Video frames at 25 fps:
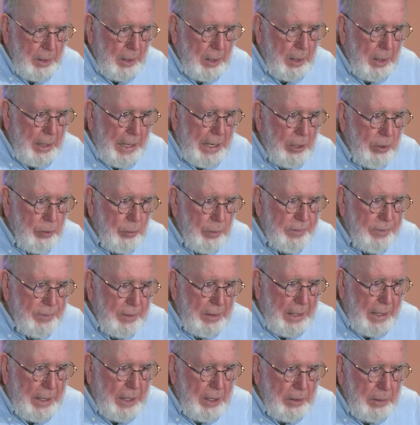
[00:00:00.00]
uh, how do I see
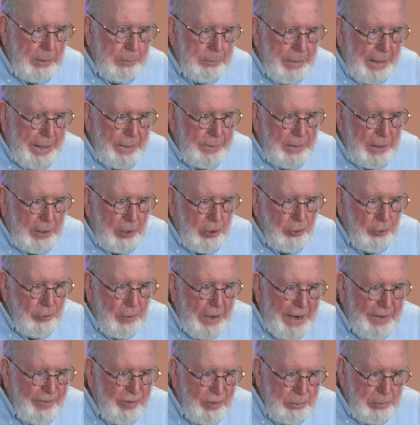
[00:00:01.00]
AI impacting
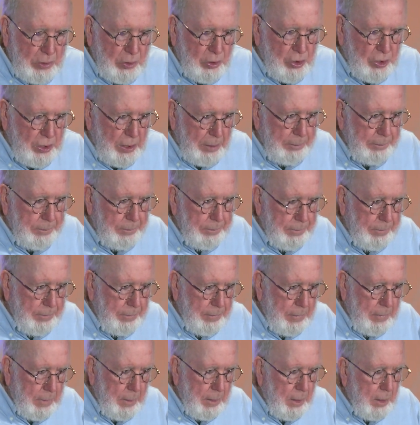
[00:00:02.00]
craftsmanship?
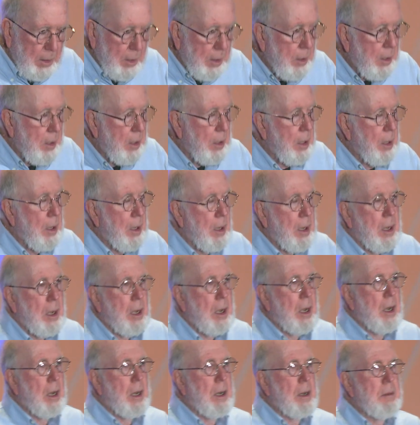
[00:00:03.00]

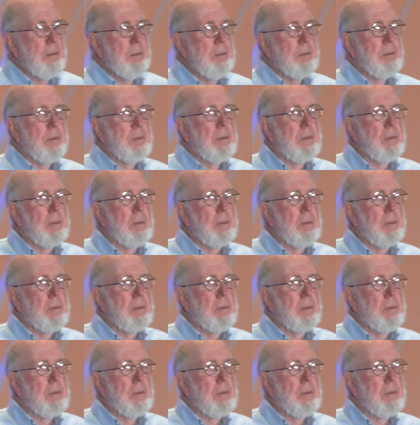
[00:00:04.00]
Um,